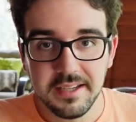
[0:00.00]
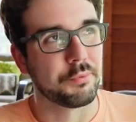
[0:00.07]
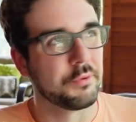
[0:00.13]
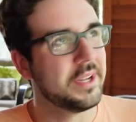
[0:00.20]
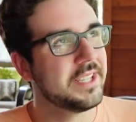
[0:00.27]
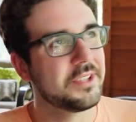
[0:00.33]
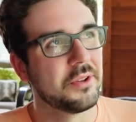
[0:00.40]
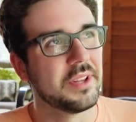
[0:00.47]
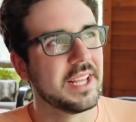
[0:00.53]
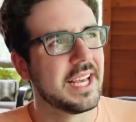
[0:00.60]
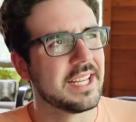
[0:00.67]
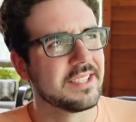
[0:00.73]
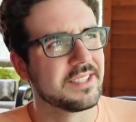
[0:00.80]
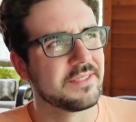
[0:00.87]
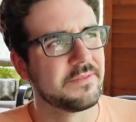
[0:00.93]
Priest only
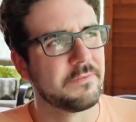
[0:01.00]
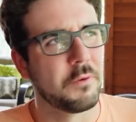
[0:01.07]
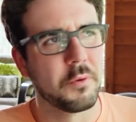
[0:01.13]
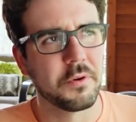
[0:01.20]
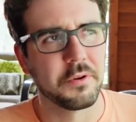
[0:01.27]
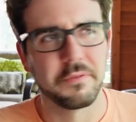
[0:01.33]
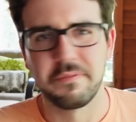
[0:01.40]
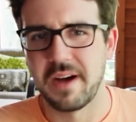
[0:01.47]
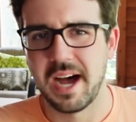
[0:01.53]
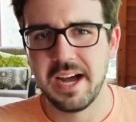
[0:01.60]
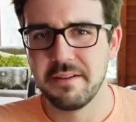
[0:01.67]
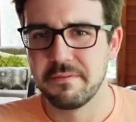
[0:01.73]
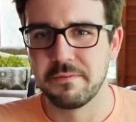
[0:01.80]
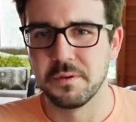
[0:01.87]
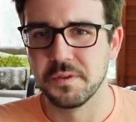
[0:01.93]
has 4 or
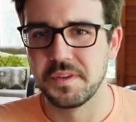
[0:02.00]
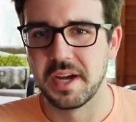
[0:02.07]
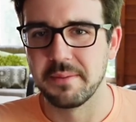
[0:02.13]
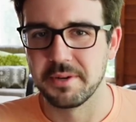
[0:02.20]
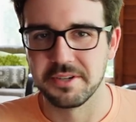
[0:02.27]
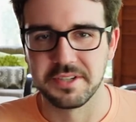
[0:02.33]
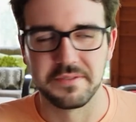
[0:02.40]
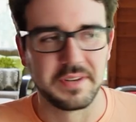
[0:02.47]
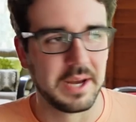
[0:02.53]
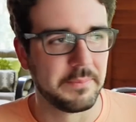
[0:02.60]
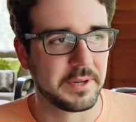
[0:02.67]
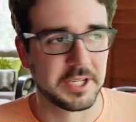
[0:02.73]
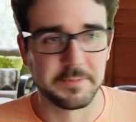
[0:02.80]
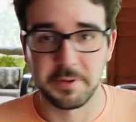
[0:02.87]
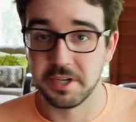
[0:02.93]
5 full-time years of Cup
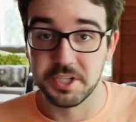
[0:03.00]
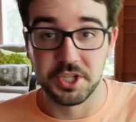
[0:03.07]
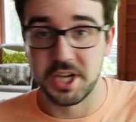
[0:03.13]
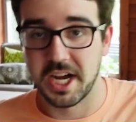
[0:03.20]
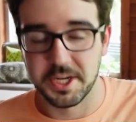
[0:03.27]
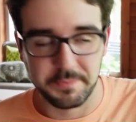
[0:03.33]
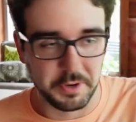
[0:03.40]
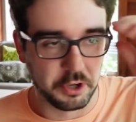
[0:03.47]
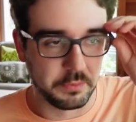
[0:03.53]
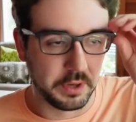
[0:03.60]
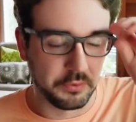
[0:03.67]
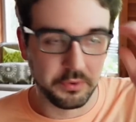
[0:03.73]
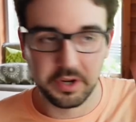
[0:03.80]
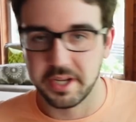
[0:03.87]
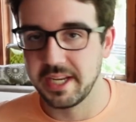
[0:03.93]
experience. Josh Berry will be
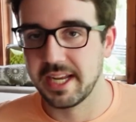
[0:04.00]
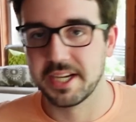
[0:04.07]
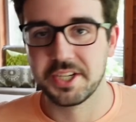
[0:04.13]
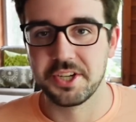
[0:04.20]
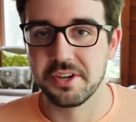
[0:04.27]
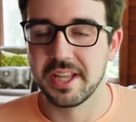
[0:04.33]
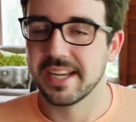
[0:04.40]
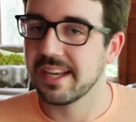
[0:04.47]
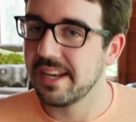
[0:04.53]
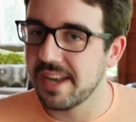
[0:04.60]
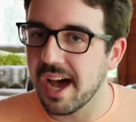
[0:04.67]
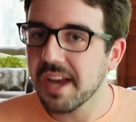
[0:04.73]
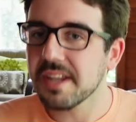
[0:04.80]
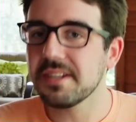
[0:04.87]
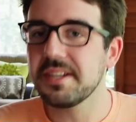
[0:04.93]
a rookie next year. Like,
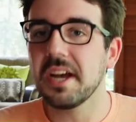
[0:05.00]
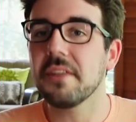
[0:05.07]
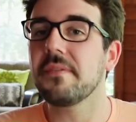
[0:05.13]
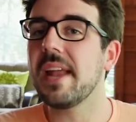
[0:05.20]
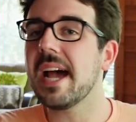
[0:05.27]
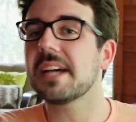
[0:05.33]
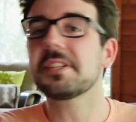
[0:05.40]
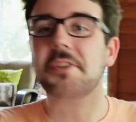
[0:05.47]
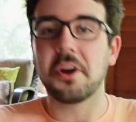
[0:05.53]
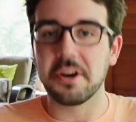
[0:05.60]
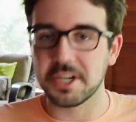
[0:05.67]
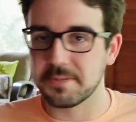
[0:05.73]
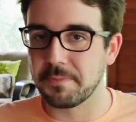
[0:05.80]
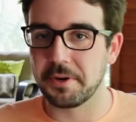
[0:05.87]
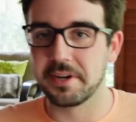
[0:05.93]
not a ton of NASCAR
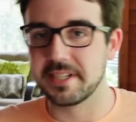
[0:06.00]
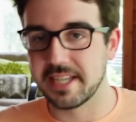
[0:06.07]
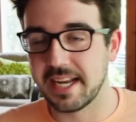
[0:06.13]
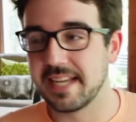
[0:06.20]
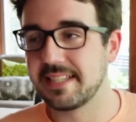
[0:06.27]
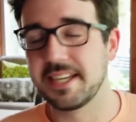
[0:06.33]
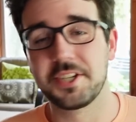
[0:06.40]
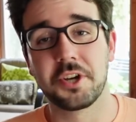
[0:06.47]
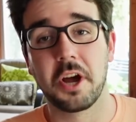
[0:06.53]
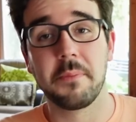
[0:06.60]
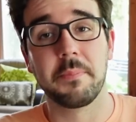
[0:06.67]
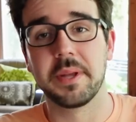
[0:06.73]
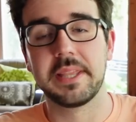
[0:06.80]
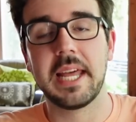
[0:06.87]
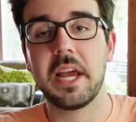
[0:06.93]
experience at SHR,
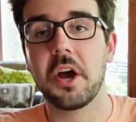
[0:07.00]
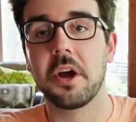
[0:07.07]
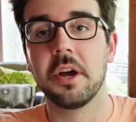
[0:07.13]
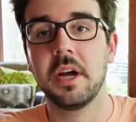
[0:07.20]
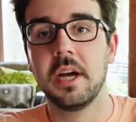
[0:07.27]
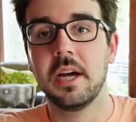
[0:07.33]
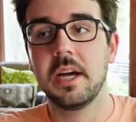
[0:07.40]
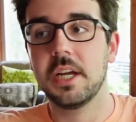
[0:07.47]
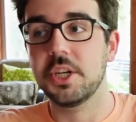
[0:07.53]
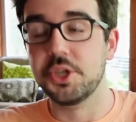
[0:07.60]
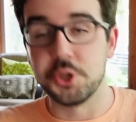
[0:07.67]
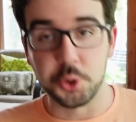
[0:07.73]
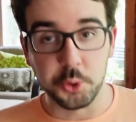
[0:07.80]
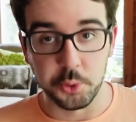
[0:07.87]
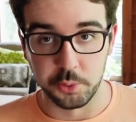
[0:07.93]
but they are
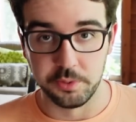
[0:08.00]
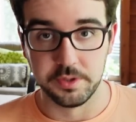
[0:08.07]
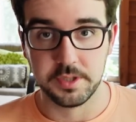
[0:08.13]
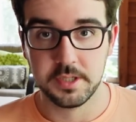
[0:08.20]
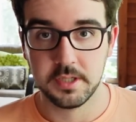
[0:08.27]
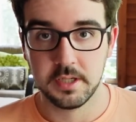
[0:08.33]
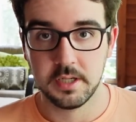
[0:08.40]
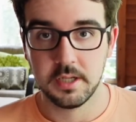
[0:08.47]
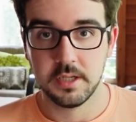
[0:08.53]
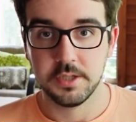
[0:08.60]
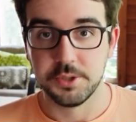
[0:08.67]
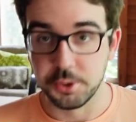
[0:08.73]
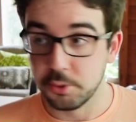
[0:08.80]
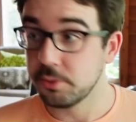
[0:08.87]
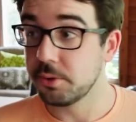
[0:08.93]
dudes.
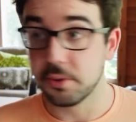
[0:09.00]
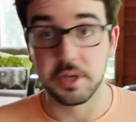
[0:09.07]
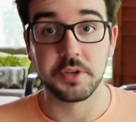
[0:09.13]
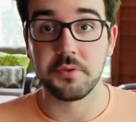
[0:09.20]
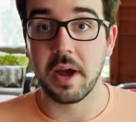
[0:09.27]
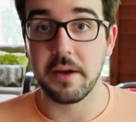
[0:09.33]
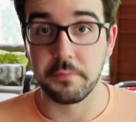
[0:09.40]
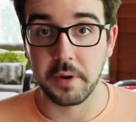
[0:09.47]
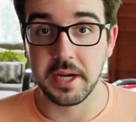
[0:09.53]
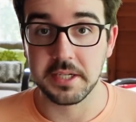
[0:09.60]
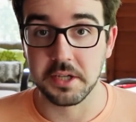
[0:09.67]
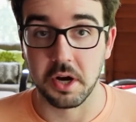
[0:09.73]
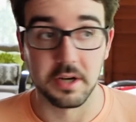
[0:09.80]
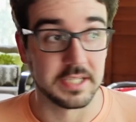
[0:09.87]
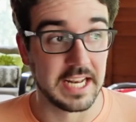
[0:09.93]
Dudes who can drive race
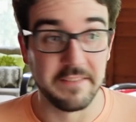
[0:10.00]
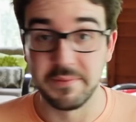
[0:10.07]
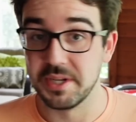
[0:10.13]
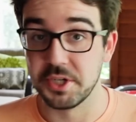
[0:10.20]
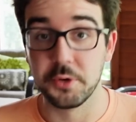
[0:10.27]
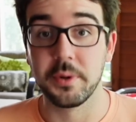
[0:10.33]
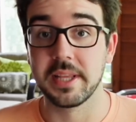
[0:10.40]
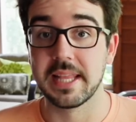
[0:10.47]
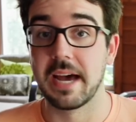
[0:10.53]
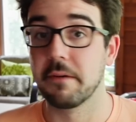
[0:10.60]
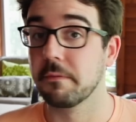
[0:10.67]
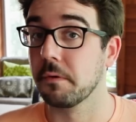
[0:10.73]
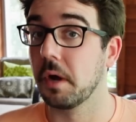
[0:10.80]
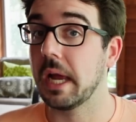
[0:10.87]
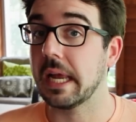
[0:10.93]
cars and have been doing that
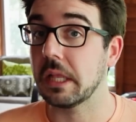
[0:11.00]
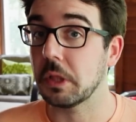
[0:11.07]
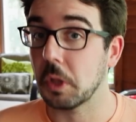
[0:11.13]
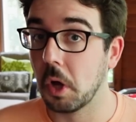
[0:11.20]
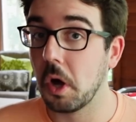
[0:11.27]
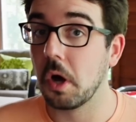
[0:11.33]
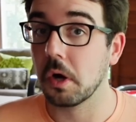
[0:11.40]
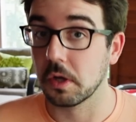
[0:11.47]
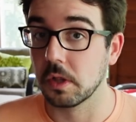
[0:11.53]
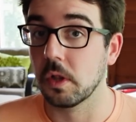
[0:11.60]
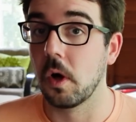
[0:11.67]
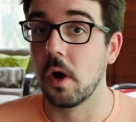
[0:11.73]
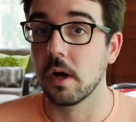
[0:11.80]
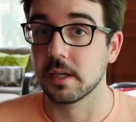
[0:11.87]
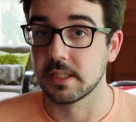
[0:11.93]
for a long,
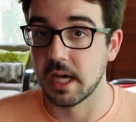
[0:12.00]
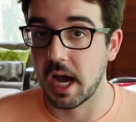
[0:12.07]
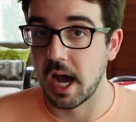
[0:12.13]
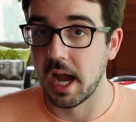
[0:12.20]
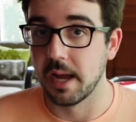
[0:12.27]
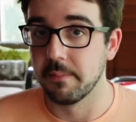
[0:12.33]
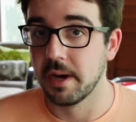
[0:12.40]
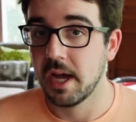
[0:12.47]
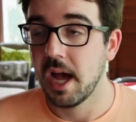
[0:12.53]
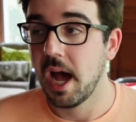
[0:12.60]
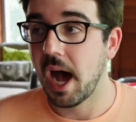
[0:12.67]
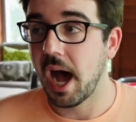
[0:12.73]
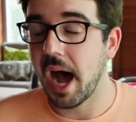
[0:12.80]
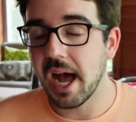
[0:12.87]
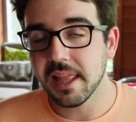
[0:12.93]
long time.
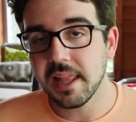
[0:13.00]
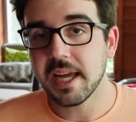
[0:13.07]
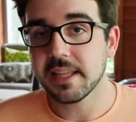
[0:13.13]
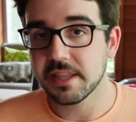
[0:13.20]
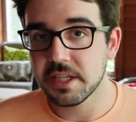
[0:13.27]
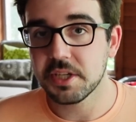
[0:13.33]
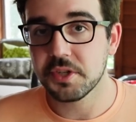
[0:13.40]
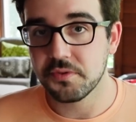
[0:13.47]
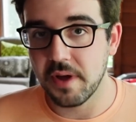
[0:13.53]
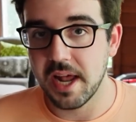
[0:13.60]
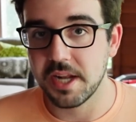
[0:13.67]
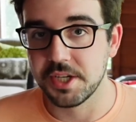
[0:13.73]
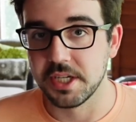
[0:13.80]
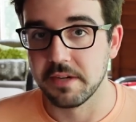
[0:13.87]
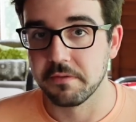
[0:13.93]
I like this
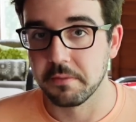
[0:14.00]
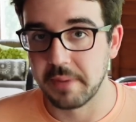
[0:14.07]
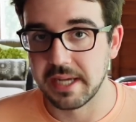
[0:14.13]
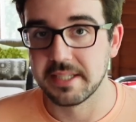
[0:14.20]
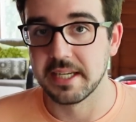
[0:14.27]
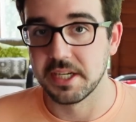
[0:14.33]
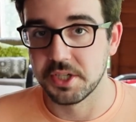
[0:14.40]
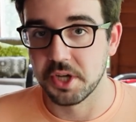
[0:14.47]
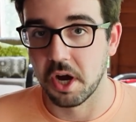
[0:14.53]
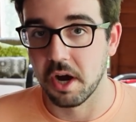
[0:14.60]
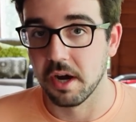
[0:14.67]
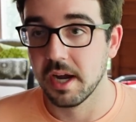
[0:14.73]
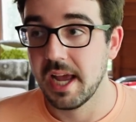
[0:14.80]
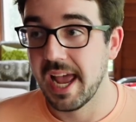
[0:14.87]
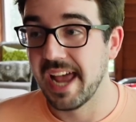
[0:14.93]
strategy from
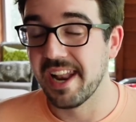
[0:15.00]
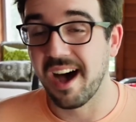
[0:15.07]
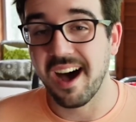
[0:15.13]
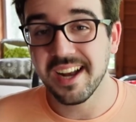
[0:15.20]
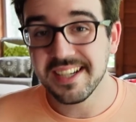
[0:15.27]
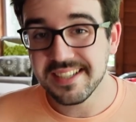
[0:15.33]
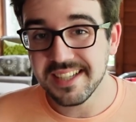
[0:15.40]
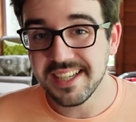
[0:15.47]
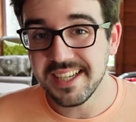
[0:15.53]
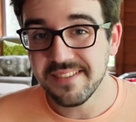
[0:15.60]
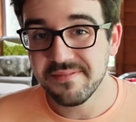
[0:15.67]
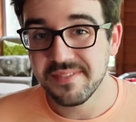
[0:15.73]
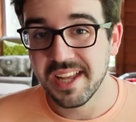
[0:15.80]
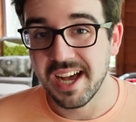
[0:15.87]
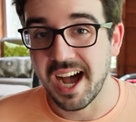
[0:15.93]
SHR. And honestly,
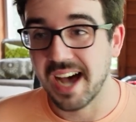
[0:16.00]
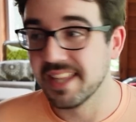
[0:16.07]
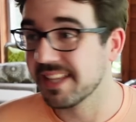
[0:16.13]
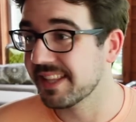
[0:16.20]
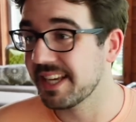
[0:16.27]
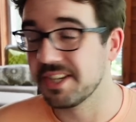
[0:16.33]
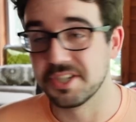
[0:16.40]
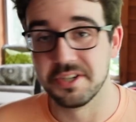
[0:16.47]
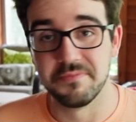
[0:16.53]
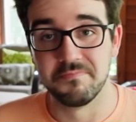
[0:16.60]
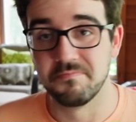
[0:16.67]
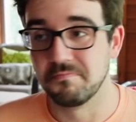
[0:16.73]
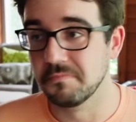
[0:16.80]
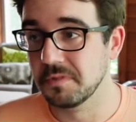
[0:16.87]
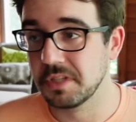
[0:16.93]
I think they should
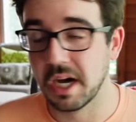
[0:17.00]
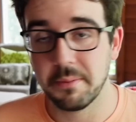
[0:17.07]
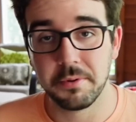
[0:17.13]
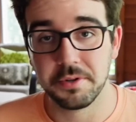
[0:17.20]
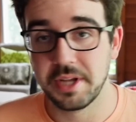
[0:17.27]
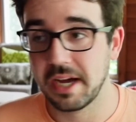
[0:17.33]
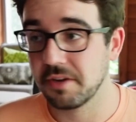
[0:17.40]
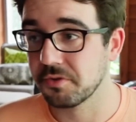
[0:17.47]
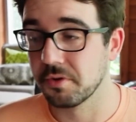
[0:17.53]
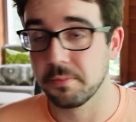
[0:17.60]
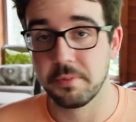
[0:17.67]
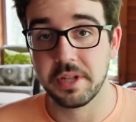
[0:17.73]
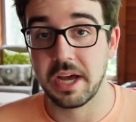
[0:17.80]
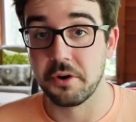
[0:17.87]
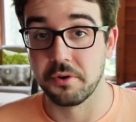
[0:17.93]
double down,
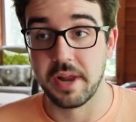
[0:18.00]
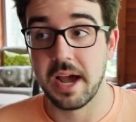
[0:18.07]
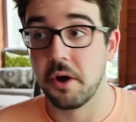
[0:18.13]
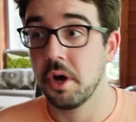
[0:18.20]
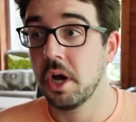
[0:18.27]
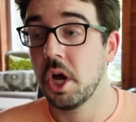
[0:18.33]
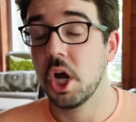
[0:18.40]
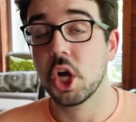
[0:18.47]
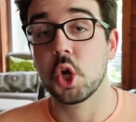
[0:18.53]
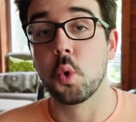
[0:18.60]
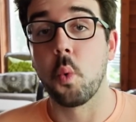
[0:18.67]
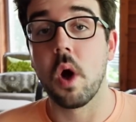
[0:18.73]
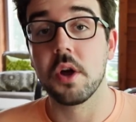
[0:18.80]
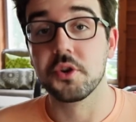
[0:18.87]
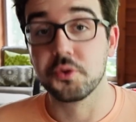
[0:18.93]
triple down, or now
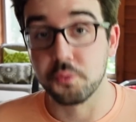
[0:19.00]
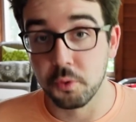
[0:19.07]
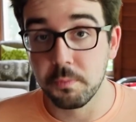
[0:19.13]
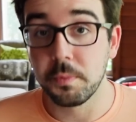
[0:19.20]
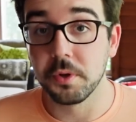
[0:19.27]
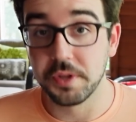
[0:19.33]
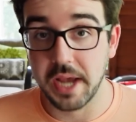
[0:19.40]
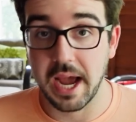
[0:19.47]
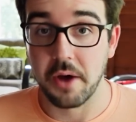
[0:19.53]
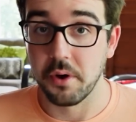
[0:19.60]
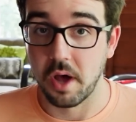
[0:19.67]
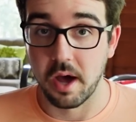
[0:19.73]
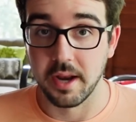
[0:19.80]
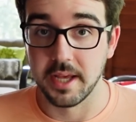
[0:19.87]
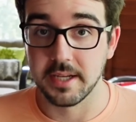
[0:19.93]
quadruple down
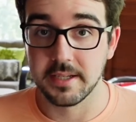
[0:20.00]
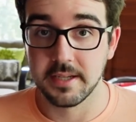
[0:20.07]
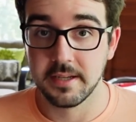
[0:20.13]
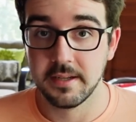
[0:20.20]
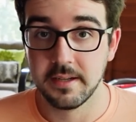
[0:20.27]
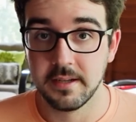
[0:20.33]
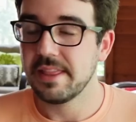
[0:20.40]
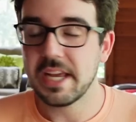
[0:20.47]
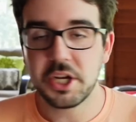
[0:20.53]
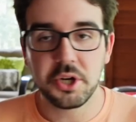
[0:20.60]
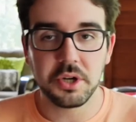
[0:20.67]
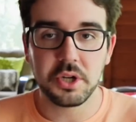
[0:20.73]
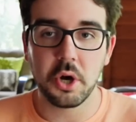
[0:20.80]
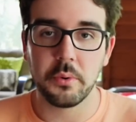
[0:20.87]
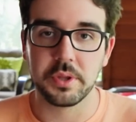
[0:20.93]
on it. They
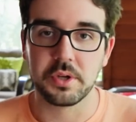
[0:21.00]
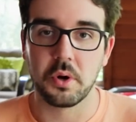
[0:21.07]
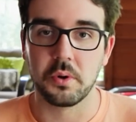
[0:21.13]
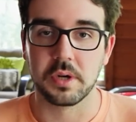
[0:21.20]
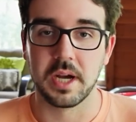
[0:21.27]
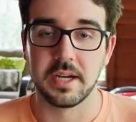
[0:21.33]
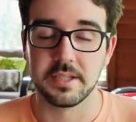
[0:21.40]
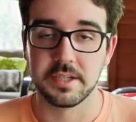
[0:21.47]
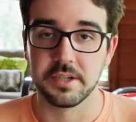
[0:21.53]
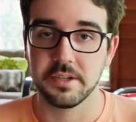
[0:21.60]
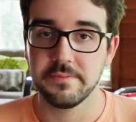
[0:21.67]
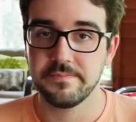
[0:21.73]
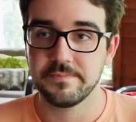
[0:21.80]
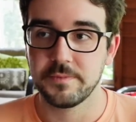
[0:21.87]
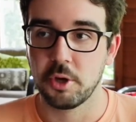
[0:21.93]
could go with Cole
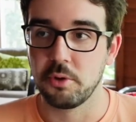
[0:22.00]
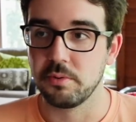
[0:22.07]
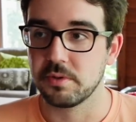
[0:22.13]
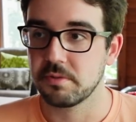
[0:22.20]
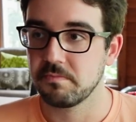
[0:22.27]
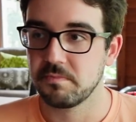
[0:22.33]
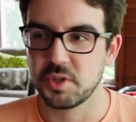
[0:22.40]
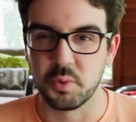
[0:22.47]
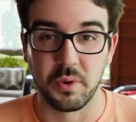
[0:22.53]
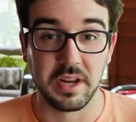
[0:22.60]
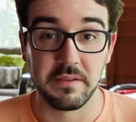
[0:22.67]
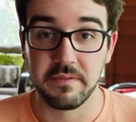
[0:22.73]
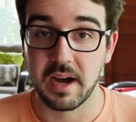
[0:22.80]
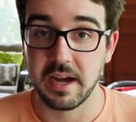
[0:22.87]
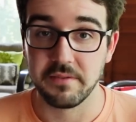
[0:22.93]
Custer, who's
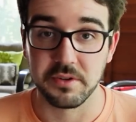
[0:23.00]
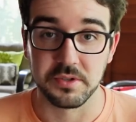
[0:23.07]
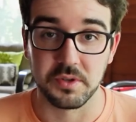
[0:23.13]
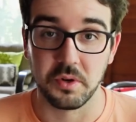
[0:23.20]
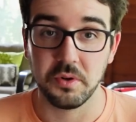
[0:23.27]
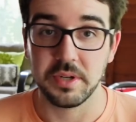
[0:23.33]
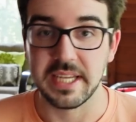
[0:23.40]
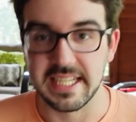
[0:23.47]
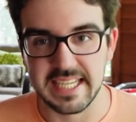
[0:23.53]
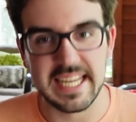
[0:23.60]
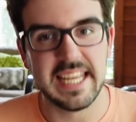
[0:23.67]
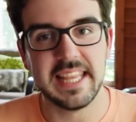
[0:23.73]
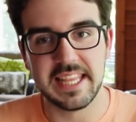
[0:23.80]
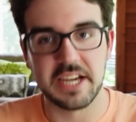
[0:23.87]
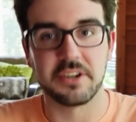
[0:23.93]
25 years old. He's
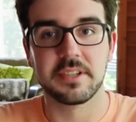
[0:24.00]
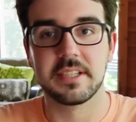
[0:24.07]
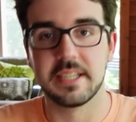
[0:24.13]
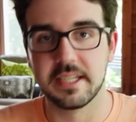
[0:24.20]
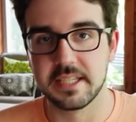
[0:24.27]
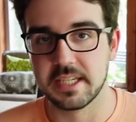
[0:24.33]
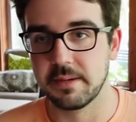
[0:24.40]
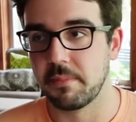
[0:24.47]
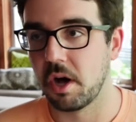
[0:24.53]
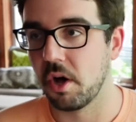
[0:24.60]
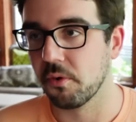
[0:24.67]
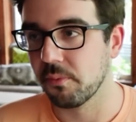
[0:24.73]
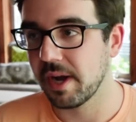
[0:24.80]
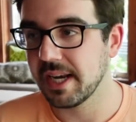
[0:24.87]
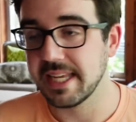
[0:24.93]
in their system
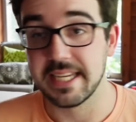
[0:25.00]
already.